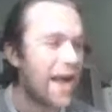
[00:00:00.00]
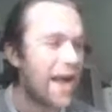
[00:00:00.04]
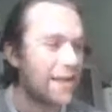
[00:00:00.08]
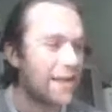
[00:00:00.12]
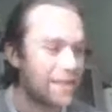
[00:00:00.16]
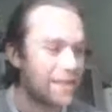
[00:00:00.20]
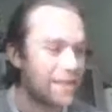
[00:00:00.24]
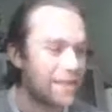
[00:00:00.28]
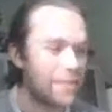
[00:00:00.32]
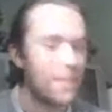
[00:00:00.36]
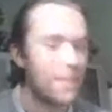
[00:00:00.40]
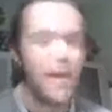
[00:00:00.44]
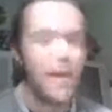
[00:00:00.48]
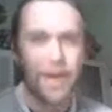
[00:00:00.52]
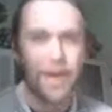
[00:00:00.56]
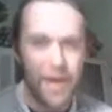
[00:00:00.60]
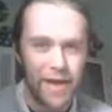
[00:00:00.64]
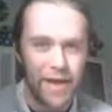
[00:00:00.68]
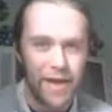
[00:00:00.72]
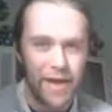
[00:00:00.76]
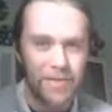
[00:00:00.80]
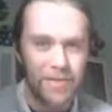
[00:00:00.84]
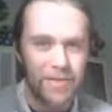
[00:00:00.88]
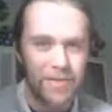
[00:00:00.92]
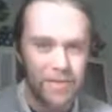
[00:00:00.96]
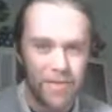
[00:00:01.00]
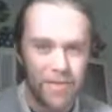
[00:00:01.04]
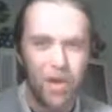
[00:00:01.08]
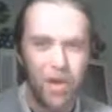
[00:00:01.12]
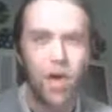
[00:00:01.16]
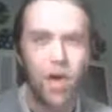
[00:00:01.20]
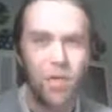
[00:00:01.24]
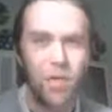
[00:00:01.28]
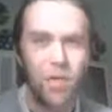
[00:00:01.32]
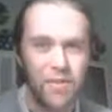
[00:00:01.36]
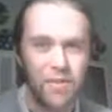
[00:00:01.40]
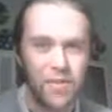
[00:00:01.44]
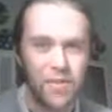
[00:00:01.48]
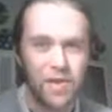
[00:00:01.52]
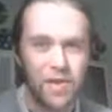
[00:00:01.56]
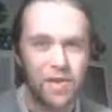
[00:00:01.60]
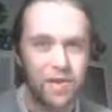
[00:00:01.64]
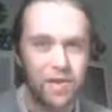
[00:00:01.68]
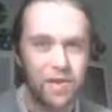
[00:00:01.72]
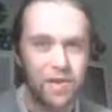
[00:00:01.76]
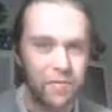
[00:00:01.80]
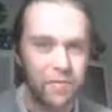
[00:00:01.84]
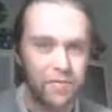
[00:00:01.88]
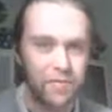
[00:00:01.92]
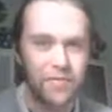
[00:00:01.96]
at the behest of
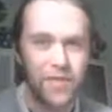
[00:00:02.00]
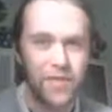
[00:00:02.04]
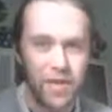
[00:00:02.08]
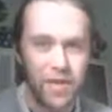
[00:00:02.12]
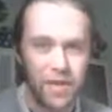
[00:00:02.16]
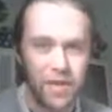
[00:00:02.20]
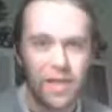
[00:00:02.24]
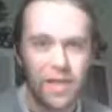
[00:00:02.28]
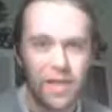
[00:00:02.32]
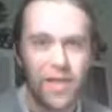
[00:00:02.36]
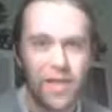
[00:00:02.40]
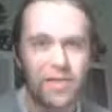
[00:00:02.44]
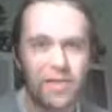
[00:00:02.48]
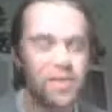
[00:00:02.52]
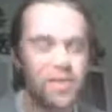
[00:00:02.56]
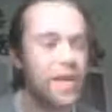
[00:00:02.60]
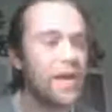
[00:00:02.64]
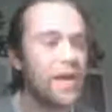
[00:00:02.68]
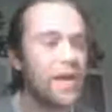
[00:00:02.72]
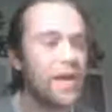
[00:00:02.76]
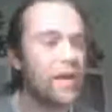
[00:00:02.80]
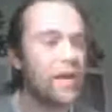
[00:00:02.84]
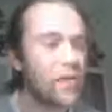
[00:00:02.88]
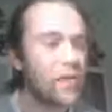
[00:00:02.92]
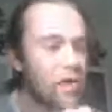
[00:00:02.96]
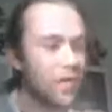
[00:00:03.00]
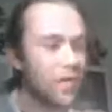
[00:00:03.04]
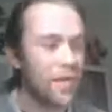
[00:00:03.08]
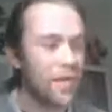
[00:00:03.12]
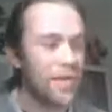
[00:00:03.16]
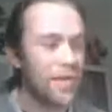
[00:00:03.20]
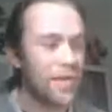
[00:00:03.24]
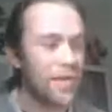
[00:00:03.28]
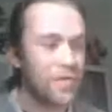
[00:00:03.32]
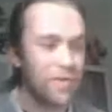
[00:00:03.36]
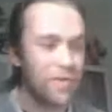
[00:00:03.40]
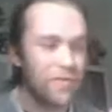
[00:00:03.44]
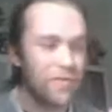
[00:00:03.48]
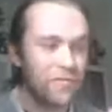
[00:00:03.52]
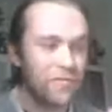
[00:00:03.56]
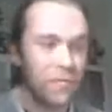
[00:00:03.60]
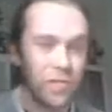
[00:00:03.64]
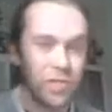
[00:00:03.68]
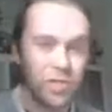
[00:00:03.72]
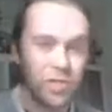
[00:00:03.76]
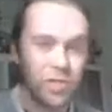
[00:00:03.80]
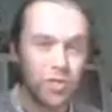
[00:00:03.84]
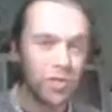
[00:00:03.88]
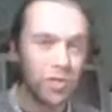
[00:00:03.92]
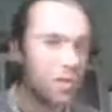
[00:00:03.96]
the elite. They are not there to
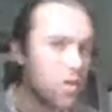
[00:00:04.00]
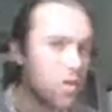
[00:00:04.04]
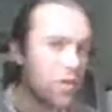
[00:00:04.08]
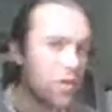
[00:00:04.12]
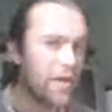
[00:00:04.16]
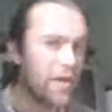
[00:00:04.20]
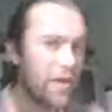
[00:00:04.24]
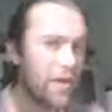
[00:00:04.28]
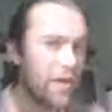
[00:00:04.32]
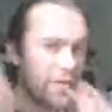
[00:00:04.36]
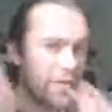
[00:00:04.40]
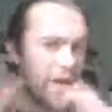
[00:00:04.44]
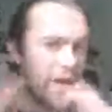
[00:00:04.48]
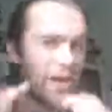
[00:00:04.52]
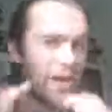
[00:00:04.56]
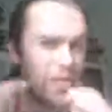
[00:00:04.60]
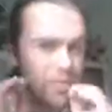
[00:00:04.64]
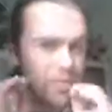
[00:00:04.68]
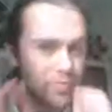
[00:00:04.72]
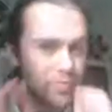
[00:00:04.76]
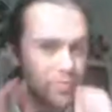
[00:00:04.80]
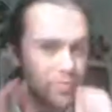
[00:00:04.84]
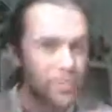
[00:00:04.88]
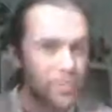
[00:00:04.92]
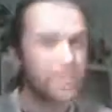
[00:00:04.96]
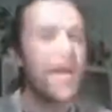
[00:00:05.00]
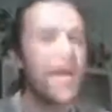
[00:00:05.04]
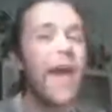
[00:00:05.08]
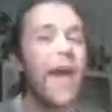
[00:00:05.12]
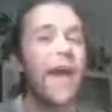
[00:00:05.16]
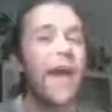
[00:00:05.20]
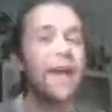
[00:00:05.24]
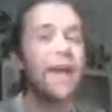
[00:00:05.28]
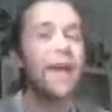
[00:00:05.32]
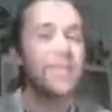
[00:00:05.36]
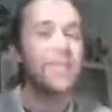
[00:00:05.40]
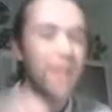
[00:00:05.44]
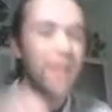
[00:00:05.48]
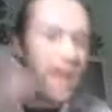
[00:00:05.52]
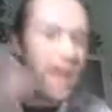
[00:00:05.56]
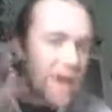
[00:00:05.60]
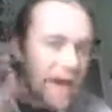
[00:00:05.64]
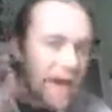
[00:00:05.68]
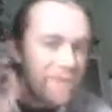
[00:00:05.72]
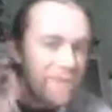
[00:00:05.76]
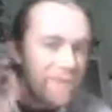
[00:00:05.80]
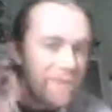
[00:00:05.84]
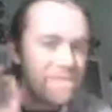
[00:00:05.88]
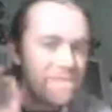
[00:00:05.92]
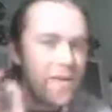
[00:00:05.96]
enforce the law, they're there to protect
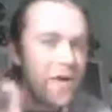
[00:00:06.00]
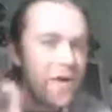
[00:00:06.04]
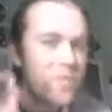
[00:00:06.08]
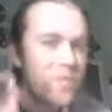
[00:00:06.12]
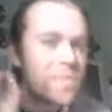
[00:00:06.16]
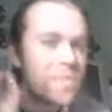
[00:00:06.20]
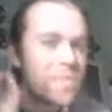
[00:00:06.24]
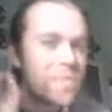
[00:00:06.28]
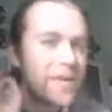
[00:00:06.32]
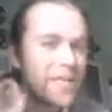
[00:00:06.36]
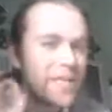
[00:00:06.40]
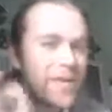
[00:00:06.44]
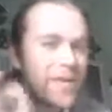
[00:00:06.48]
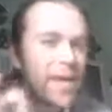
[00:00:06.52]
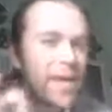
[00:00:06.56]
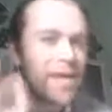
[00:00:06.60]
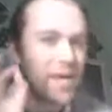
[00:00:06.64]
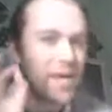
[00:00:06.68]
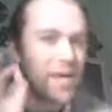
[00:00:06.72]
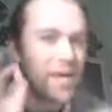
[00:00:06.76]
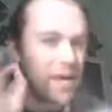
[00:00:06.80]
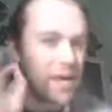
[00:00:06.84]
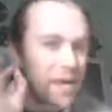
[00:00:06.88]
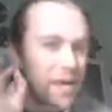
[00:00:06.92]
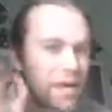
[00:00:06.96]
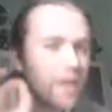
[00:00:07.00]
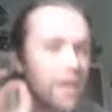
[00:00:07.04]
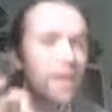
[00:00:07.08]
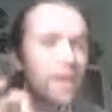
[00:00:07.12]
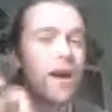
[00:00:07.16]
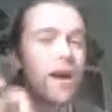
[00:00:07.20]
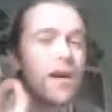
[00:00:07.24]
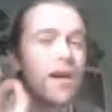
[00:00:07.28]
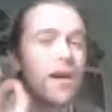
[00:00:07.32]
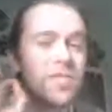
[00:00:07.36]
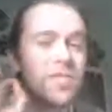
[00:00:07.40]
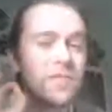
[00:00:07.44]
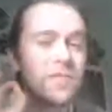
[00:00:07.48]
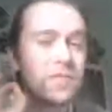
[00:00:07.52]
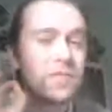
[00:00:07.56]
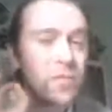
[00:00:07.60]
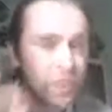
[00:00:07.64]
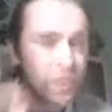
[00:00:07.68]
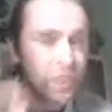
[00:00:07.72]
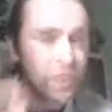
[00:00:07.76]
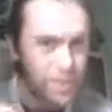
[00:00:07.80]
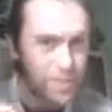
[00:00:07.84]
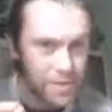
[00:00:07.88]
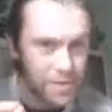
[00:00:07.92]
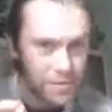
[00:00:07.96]
a very particular class of
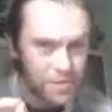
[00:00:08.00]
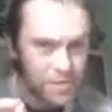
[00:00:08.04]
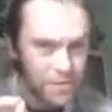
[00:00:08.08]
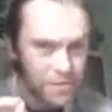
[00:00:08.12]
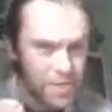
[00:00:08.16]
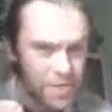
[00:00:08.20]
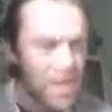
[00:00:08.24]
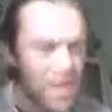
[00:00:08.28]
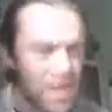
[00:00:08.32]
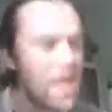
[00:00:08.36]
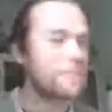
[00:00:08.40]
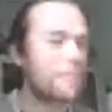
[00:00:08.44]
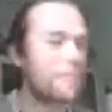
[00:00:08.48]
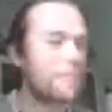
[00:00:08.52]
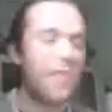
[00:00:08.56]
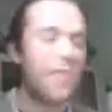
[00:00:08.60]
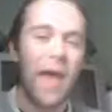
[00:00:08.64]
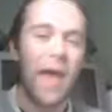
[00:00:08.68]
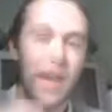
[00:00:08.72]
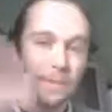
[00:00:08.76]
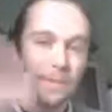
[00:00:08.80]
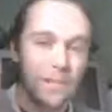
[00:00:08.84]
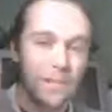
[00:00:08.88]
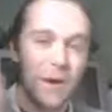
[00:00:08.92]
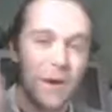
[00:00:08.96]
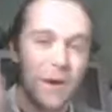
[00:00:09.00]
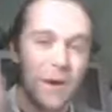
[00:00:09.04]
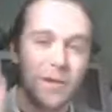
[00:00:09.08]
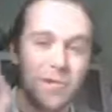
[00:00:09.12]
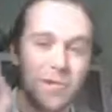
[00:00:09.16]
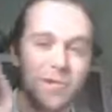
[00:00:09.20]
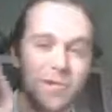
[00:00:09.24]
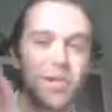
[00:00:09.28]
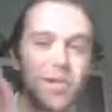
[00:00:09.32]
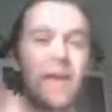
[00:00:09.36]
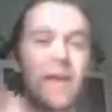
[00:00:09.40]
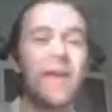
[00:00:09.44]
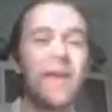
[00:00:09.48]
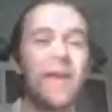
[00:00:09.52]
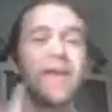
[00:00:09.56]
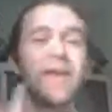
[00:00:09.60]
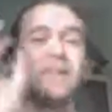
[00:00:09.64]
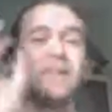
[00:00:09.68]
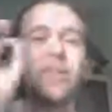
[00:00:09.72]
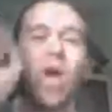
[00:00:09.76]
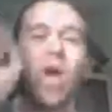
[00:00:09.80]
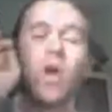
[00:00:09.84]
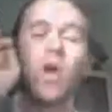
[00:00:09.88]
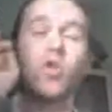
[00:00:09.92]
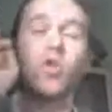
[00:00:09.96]
criminal. That much
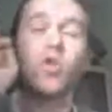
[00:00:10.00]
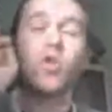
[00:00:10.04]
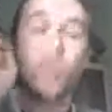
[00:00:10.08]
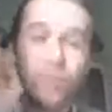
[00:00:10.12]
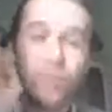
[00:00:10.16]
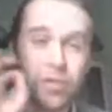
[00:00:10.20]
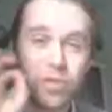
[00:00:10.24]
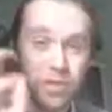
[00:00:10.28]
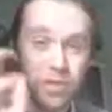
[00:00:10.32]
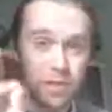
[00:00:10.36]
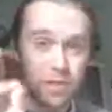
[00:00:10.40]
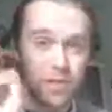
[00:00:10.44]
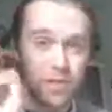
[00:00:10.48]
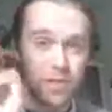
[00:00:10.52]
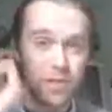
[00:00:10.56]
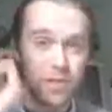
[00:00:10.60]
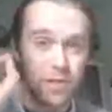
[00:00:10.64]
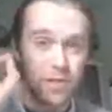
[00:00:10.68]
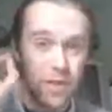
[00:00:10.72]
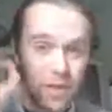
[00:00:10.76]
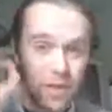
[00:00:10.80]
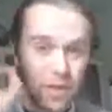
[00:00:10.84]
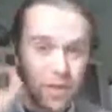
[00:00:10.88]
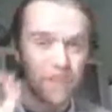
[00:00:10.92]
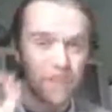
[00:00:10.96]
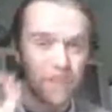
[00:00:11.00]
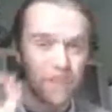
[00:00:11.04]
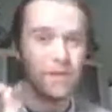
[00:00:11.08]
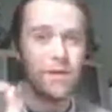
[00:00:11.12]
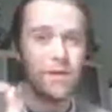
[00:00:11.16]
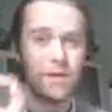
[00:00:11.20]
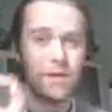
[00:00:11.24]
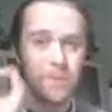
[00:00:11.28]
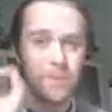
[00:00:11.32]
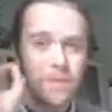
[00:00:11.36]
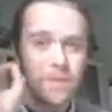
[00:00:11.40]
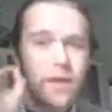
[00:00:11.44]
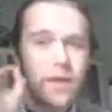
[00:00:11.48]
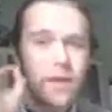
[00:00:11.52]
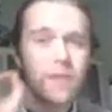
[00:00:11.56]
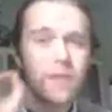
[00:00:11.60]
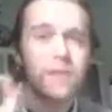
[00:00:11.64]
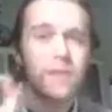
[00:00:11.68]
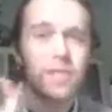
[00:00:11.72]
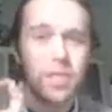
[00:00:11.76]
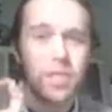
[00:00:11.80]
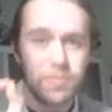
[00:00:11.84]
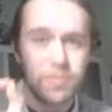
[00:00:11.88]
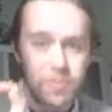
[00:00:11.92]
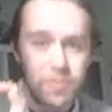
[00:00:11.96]
is crystal clear
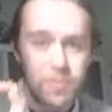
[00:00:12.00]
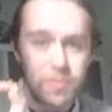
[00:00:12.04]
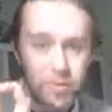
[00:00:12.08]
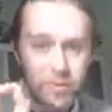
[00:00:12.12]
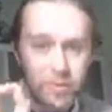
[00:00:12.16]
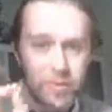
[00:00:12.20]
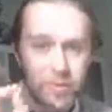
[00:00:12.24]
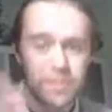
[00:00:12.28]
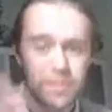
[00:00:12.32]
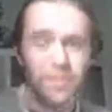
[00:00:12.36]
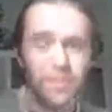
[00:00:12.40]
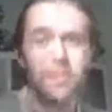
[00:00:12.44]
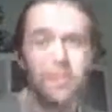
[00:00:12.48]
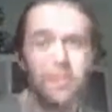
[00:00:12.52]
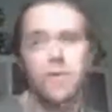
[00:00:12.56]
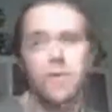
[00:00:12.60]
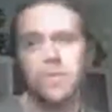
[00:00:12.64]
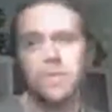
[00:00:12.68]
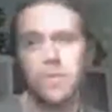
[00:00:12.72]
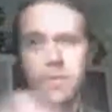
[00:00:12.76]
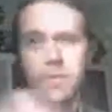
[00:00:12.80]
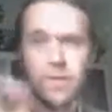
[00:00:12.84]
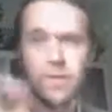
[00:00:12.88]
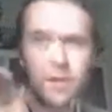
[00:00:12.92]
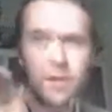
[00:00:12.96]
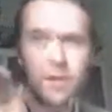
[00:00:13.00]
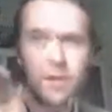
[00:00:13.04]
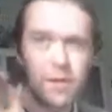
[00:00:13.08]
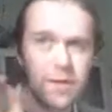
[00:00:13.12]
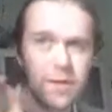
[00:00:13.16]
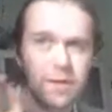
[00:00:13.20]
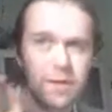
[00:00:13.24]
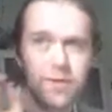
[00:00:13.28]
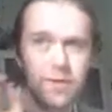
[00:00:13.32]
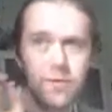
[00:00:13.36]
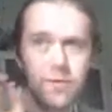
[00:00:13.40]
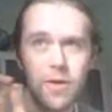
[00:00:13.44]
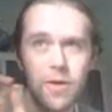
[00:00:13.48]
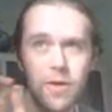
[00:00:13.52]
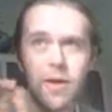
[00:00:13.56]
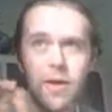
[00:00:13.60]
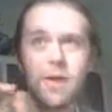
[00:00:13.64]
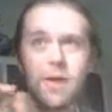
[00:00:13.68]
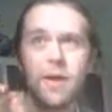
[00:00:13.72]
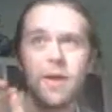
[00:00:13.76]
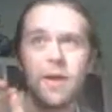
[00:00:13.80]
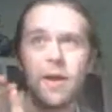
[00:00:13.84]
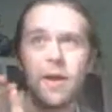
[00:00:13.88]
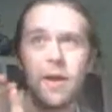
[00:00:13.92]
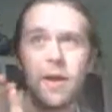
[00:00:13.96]
at this point, and I would like you,
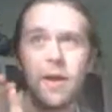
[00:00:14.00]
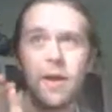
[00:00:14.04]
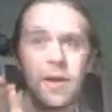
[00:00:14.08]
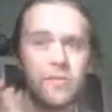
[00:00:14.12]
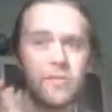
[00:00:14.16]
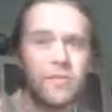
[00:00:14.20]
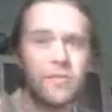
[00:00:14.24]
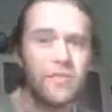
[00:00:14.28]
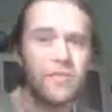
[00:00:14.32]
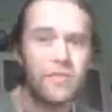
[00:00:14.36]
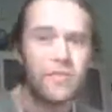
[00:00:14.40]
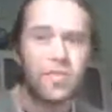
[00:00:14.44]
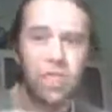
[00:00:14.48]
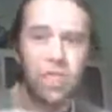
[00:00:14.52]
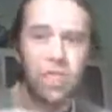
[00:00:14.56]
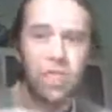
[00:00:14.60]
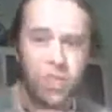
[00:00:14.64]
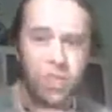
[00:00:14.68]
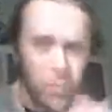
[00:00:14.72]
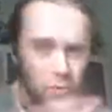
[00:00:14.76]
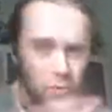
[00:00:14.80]
even if it's the